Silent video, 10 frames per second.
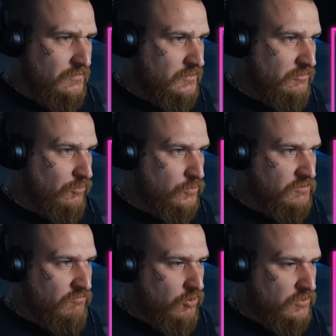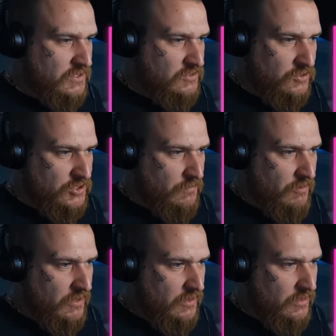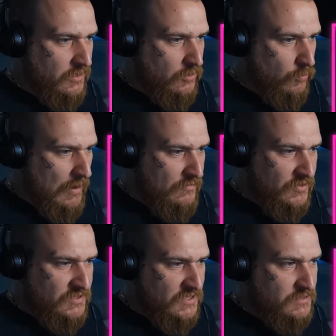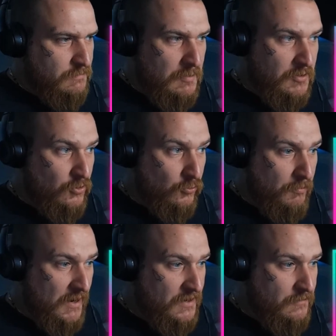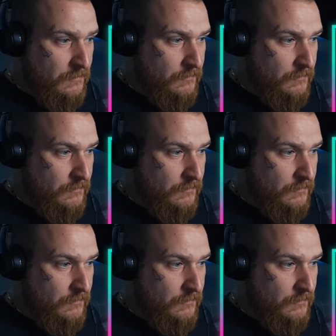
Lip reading: There's loads of rocks. That's not a shipwreck. Whatever this is, maybe an old mine.